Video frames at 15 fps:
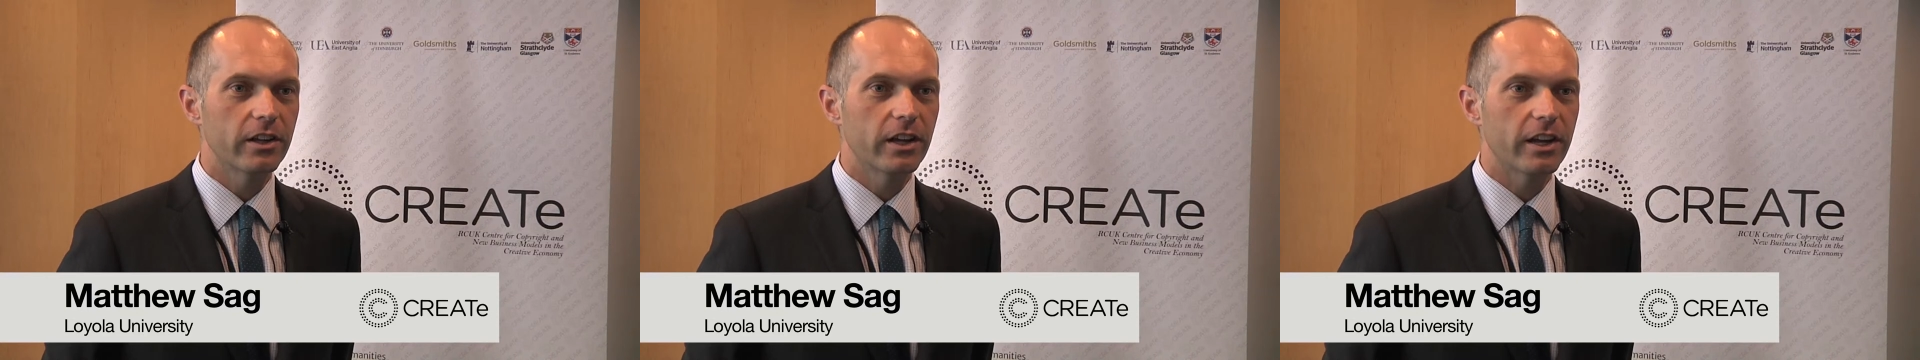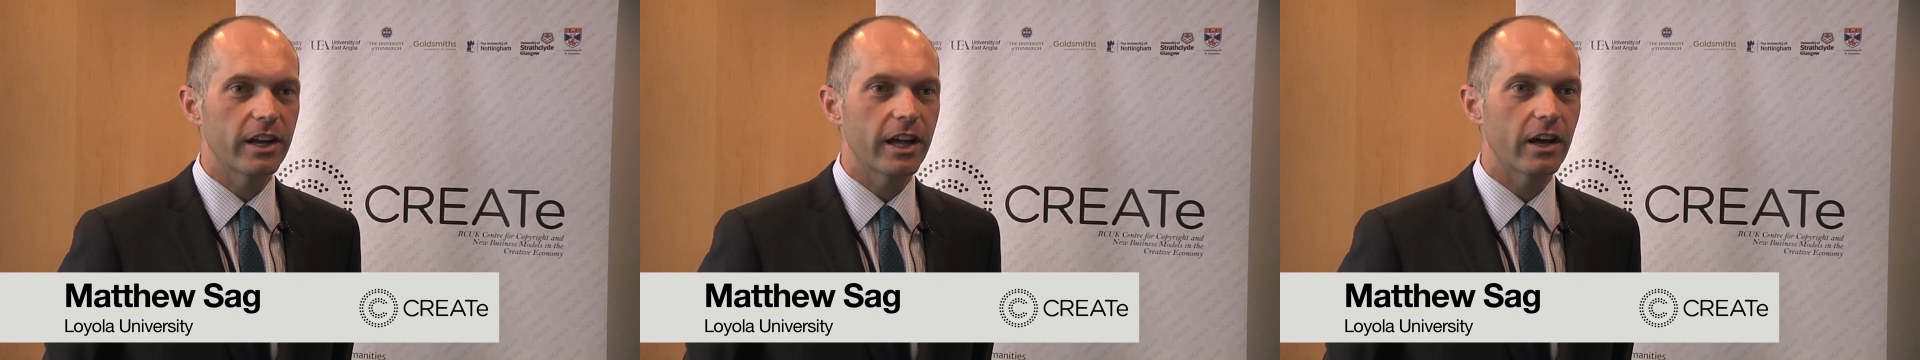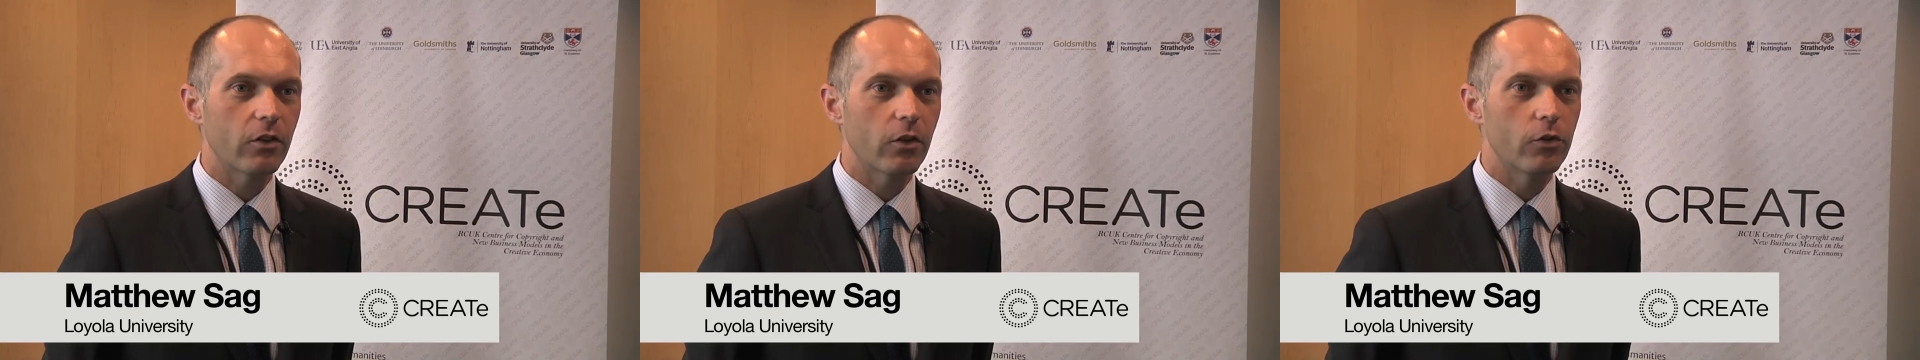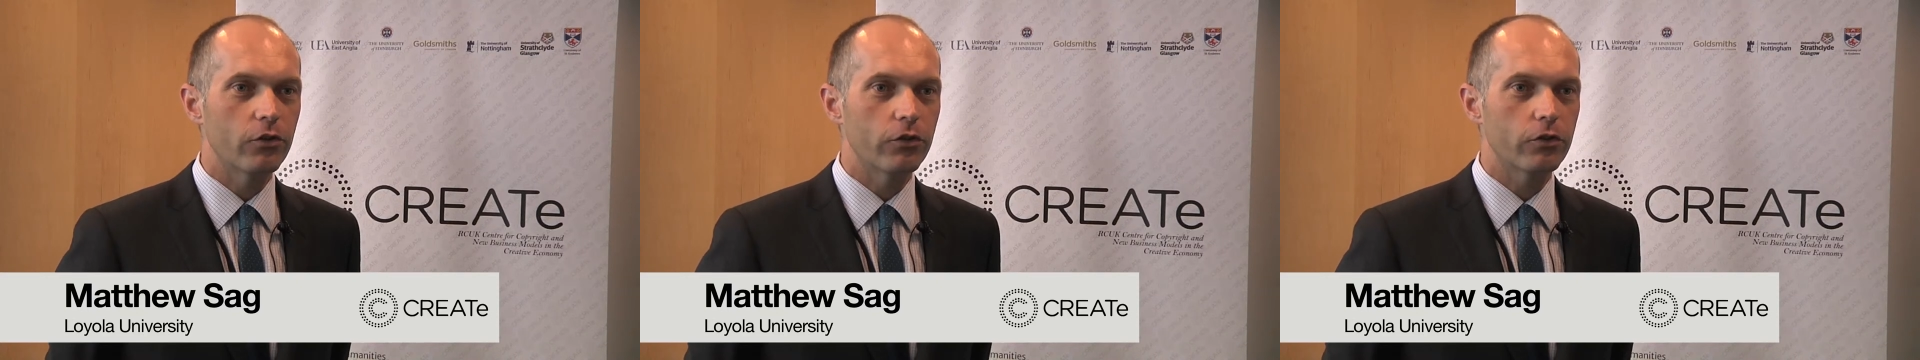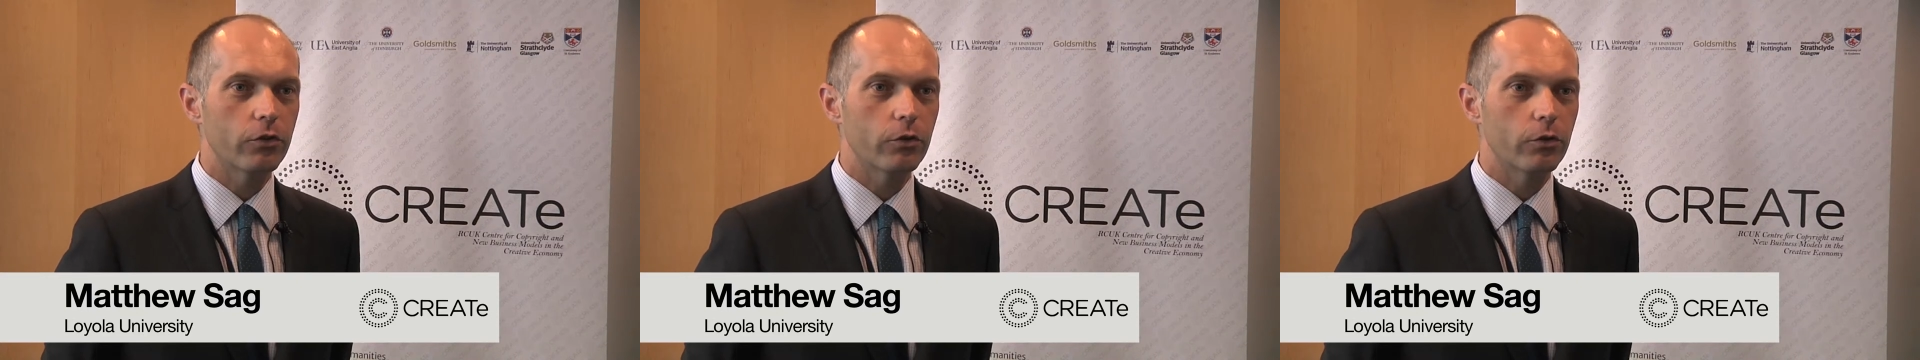and how those
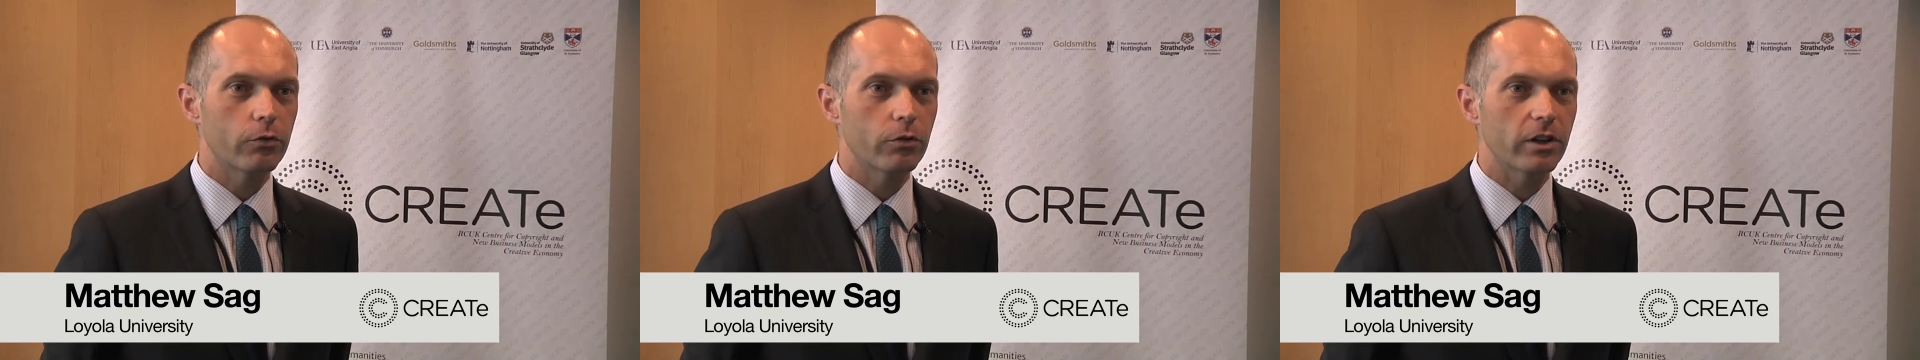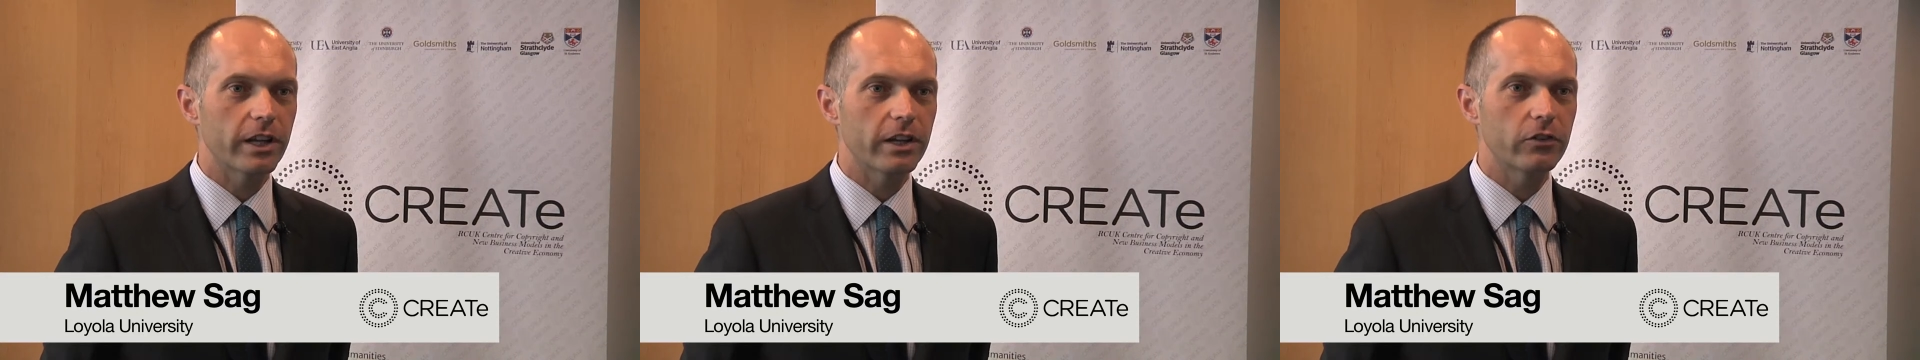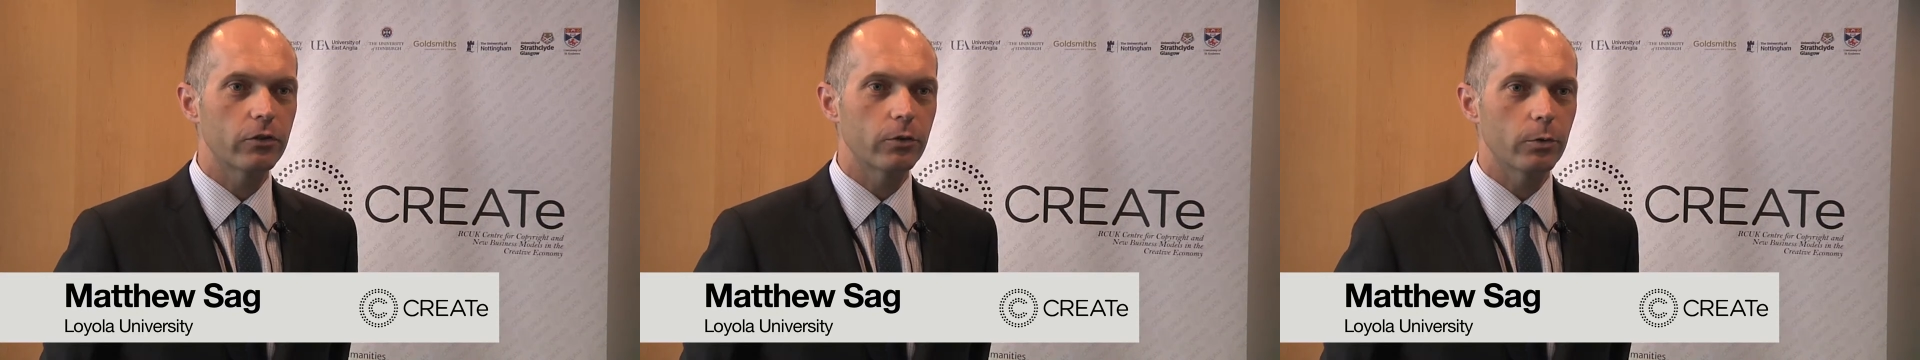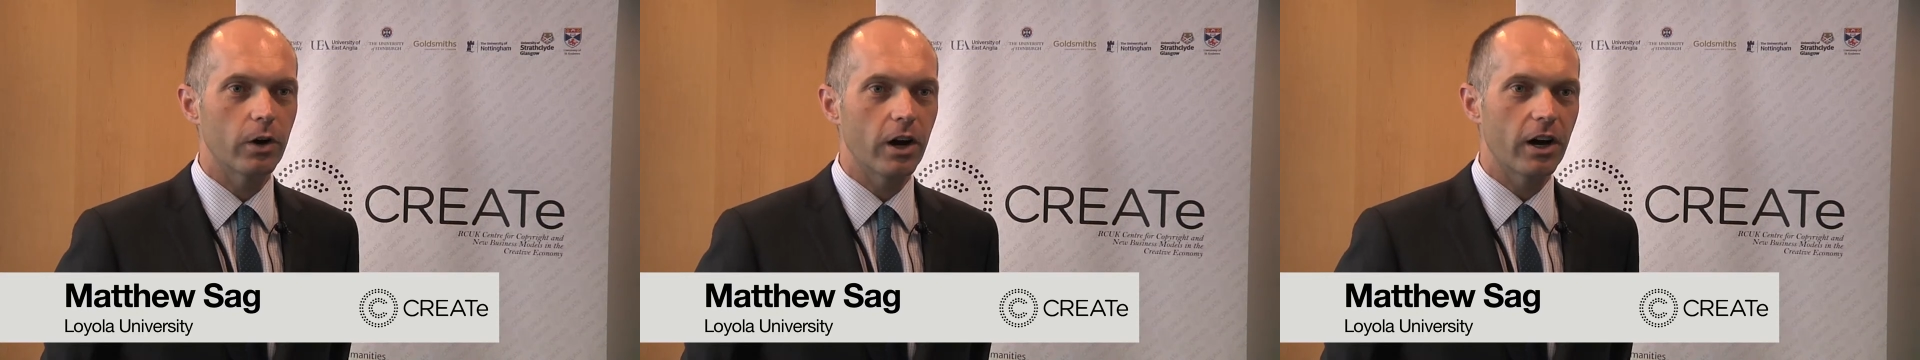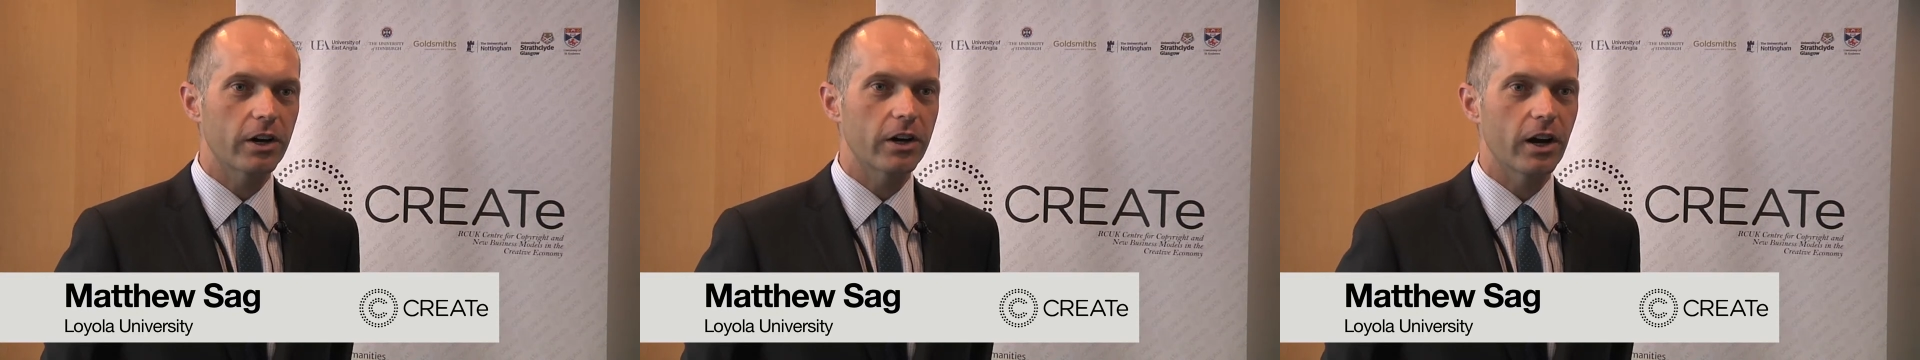issues relate to
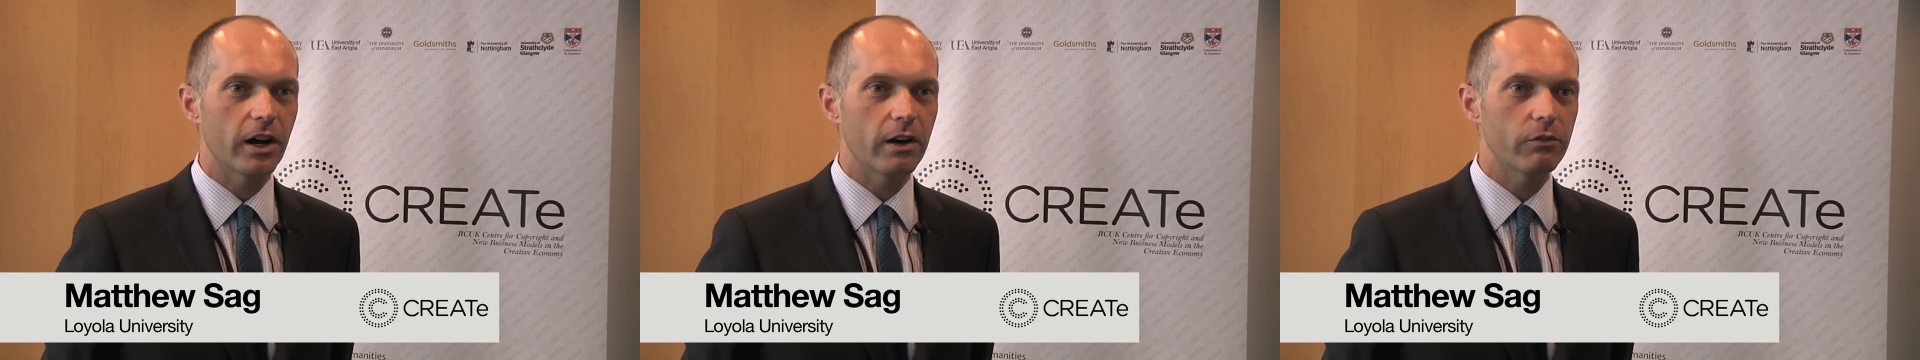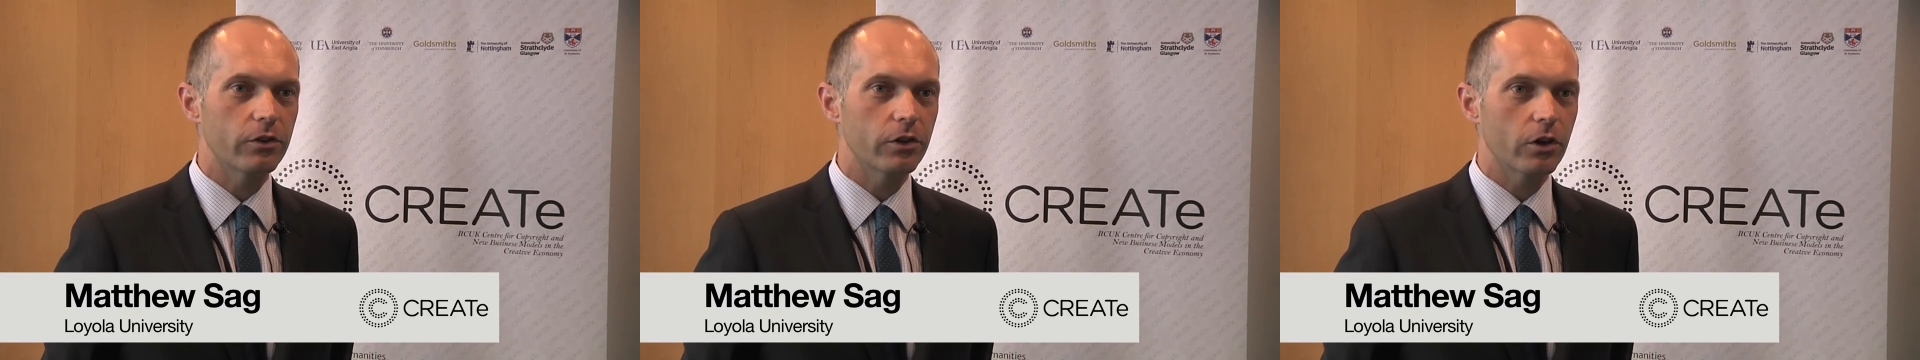archives and